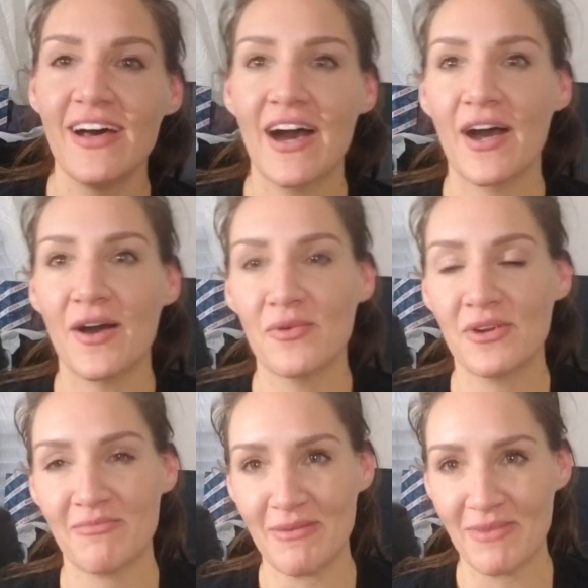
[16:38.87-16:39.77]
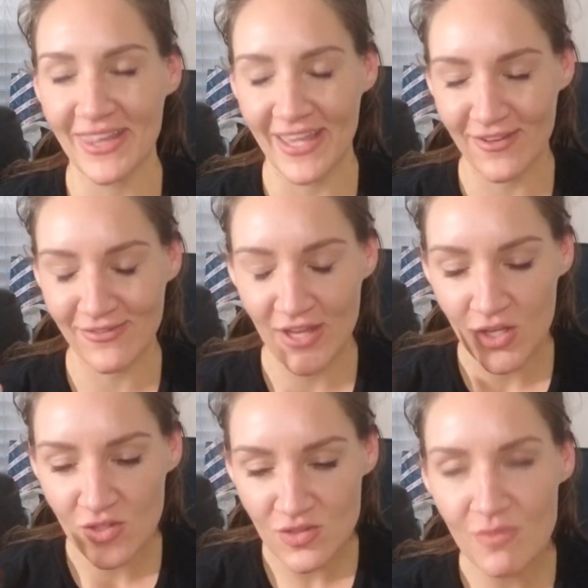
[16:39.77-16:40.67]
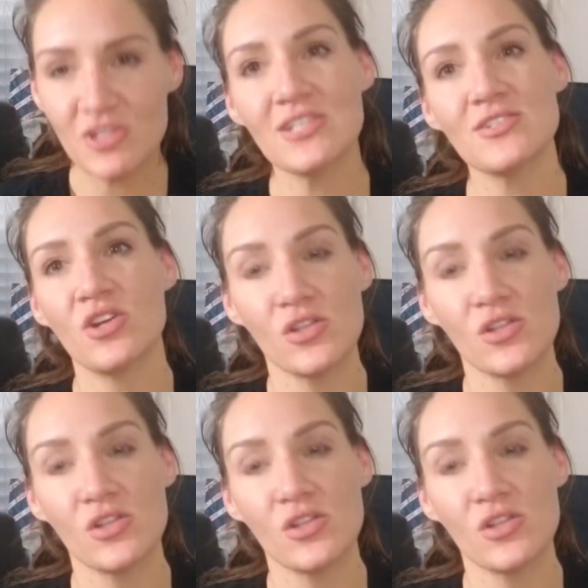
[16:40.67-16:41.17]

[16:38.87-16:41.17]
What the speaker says: Would have made my life so much easier